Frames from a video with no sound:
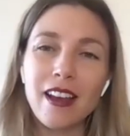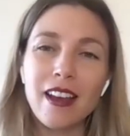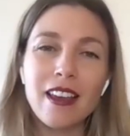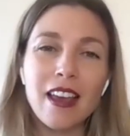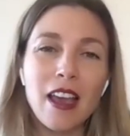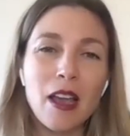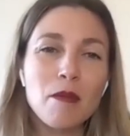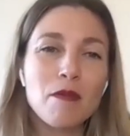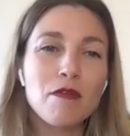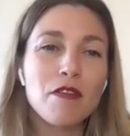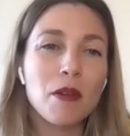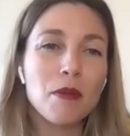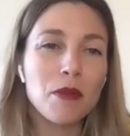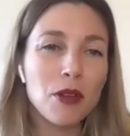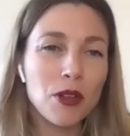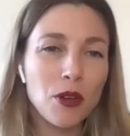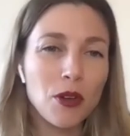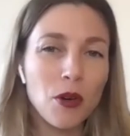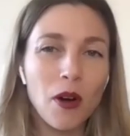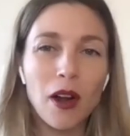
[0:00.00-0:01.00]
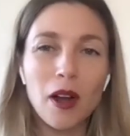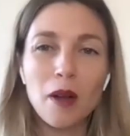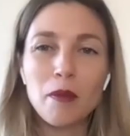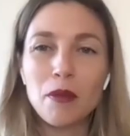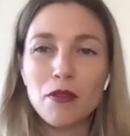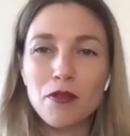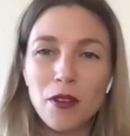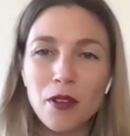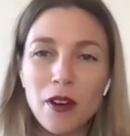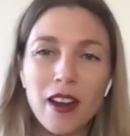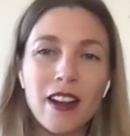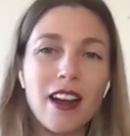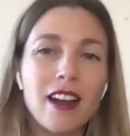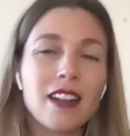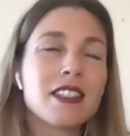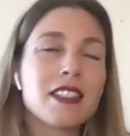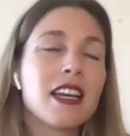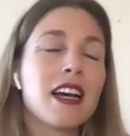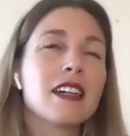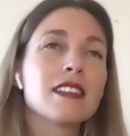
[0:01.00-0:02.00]
I came from New York before I
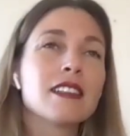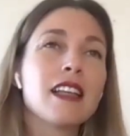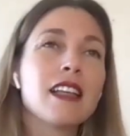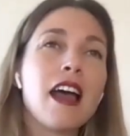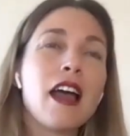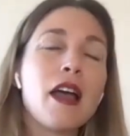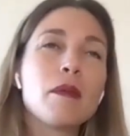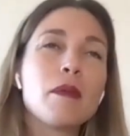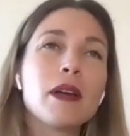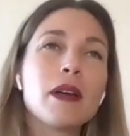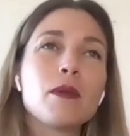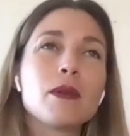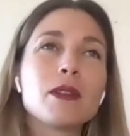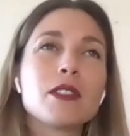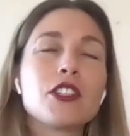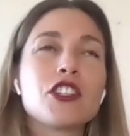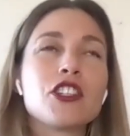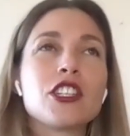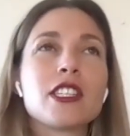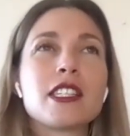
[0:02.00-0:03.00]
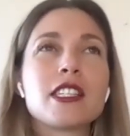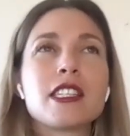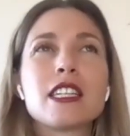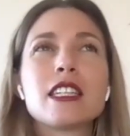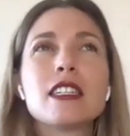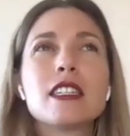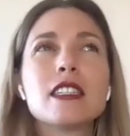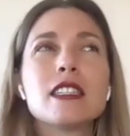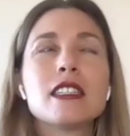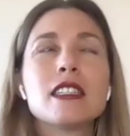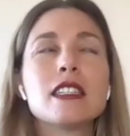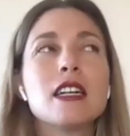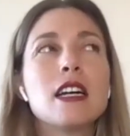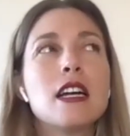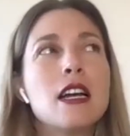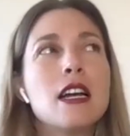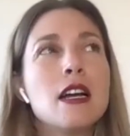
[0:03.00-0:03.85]
got to L A, but it was just still,